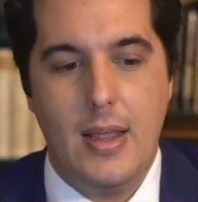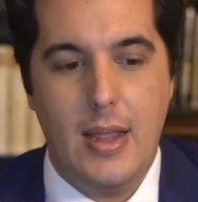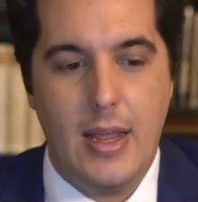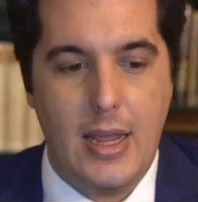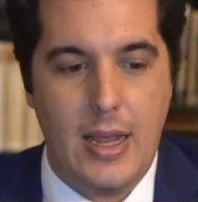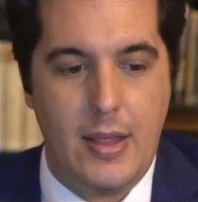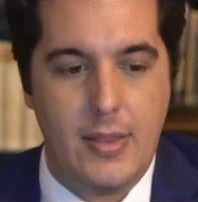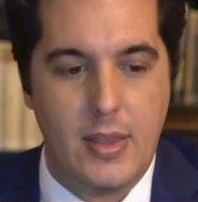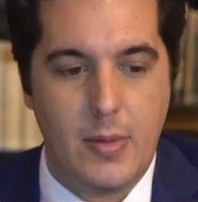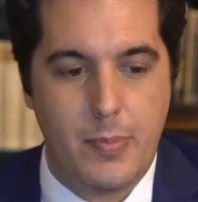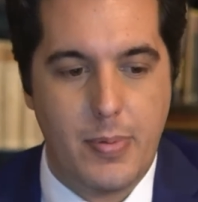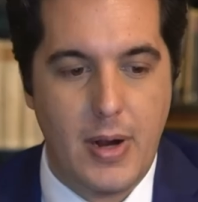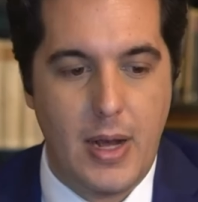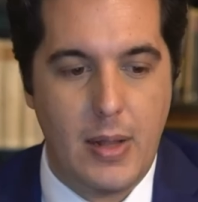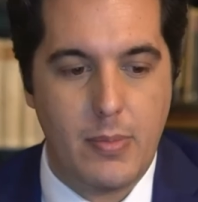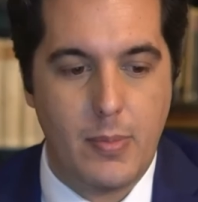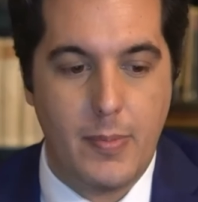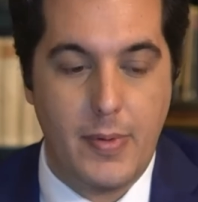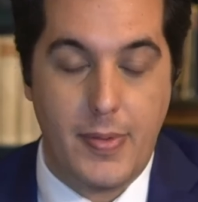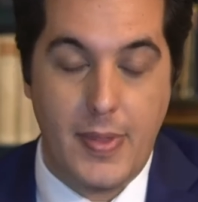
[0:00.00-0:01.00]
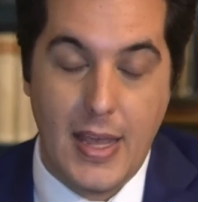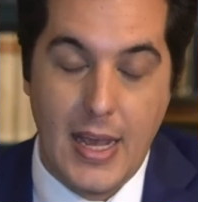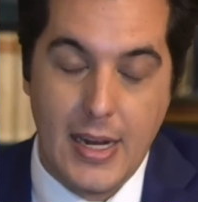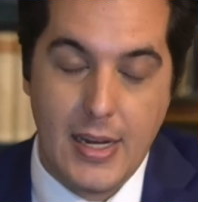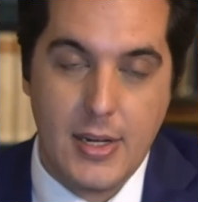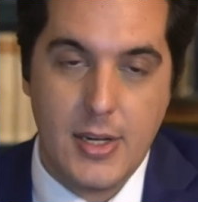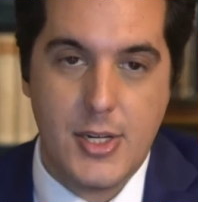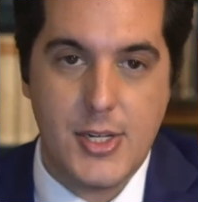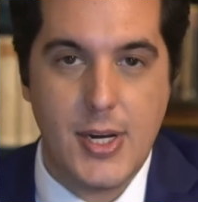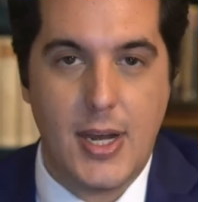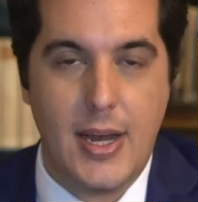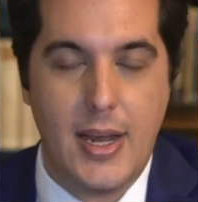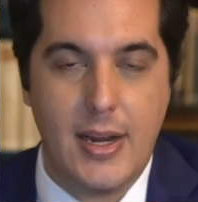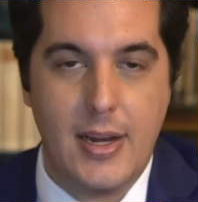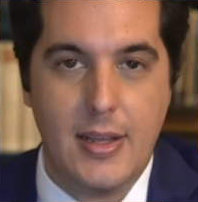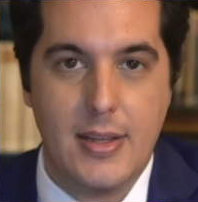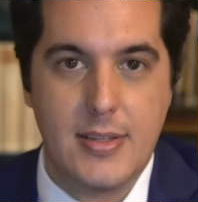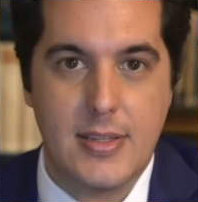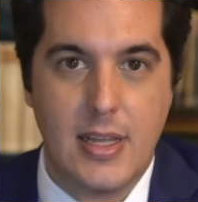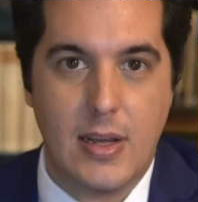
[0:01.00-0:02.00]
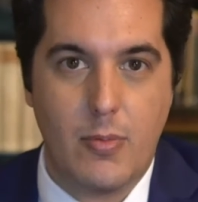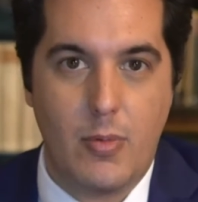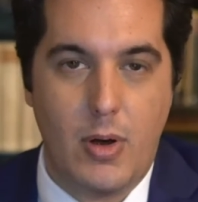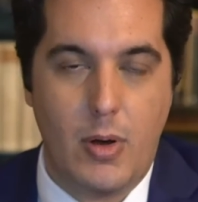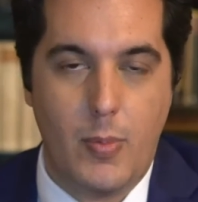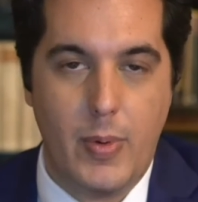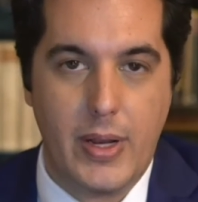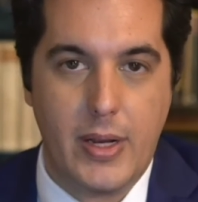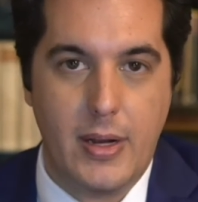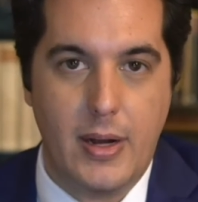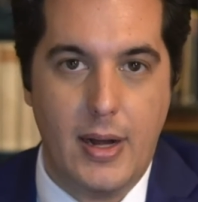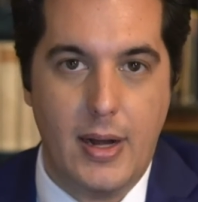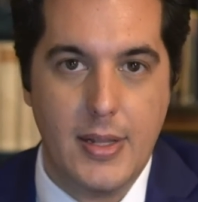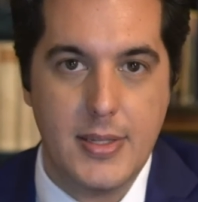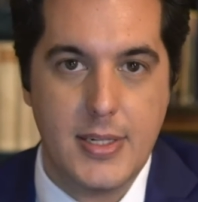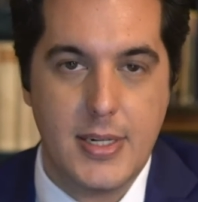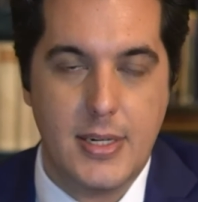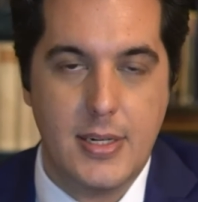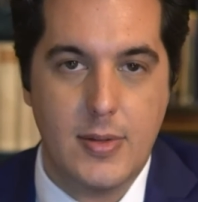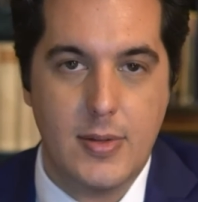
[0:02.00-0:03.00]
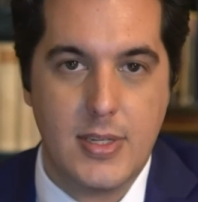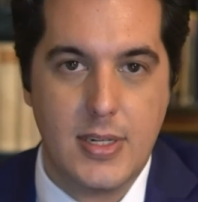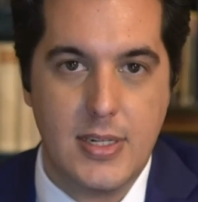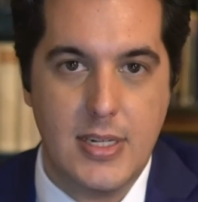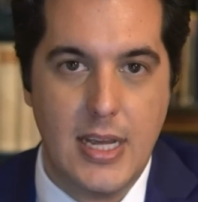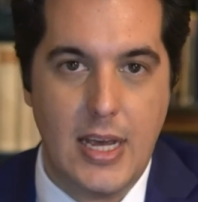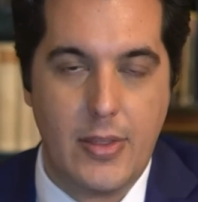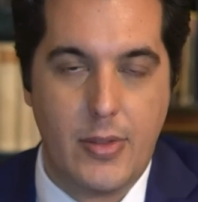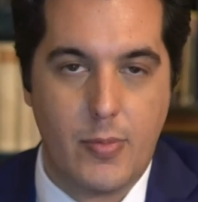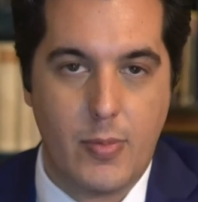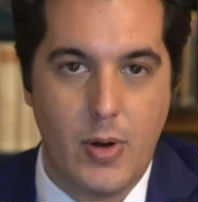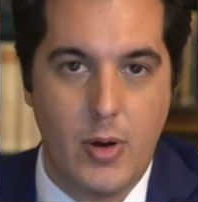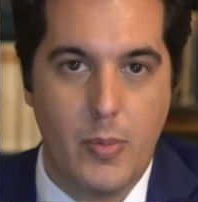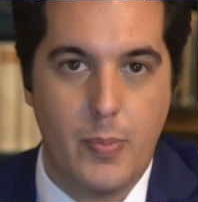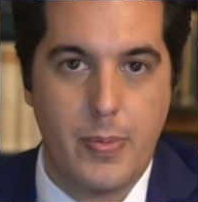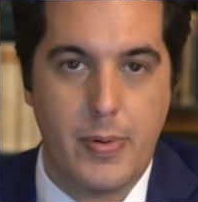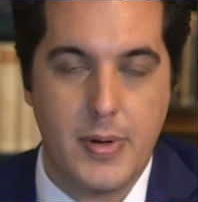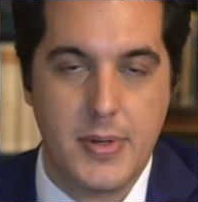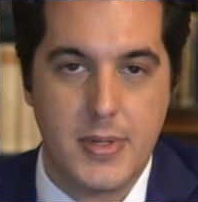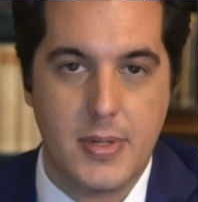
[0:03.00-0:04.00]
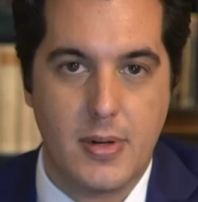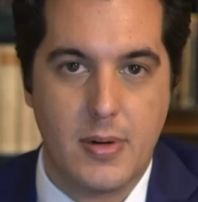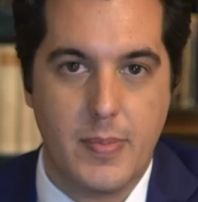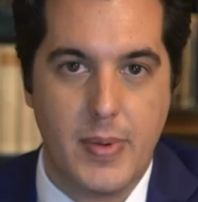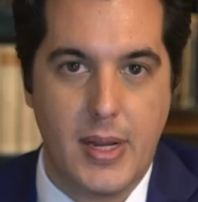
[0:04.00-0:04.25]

And the problem with that in China is that, well, what constitutes a death row prisoner?